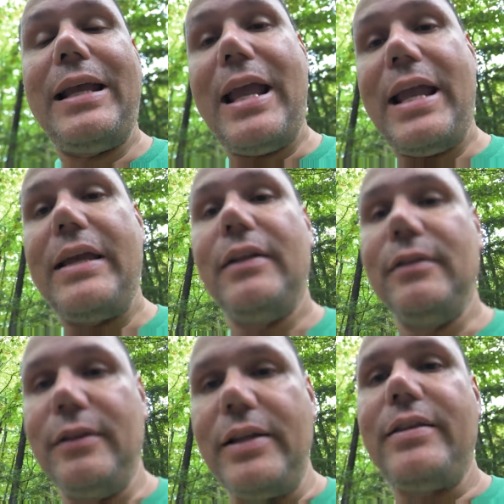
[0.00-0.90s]
a
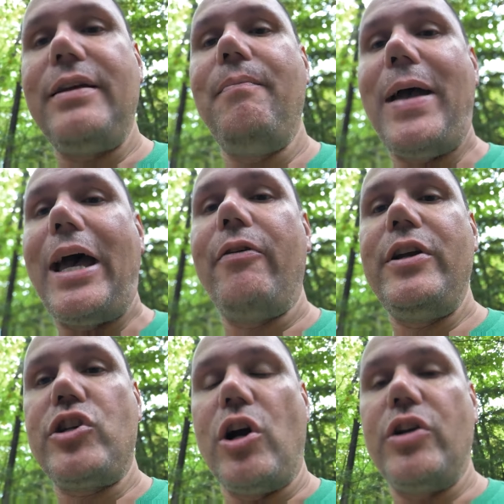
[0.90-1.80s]
lithium
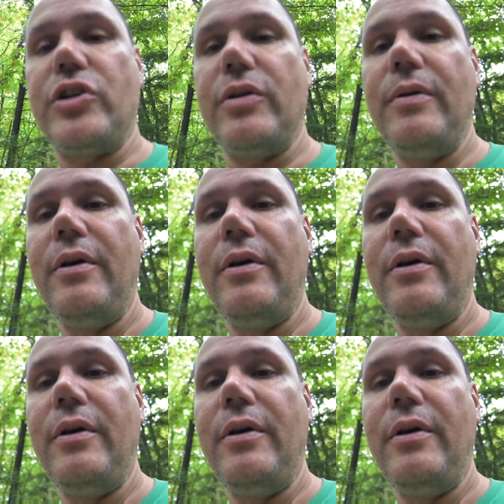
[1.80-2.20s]
battery charger.